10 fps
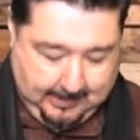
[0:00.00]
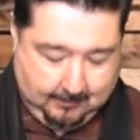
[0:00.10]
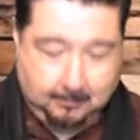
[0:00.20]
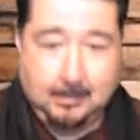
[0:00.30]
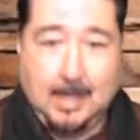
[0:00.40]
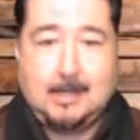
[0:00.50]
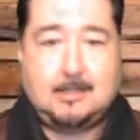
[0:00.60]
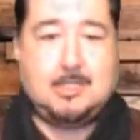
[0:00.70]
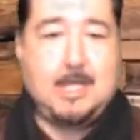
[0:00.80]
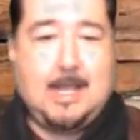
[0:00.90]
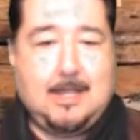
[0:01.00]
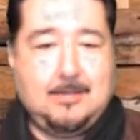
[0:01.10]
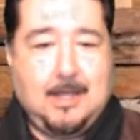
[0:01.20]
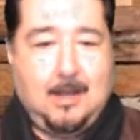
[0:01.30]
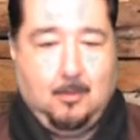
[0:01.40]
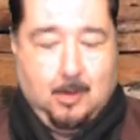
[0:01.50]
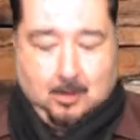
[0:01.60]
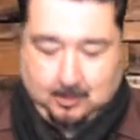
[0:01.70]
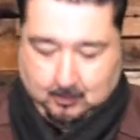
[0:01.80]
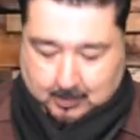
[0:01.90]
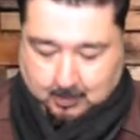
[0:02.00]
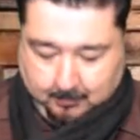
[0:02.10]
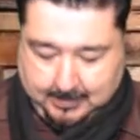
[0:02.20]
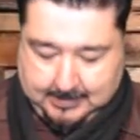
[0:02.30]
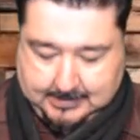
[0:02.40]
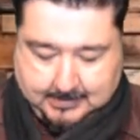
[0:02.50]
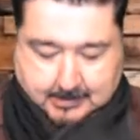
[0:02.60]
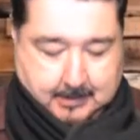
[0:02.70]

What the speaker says: I have a black jacket that I wear on a regular basis.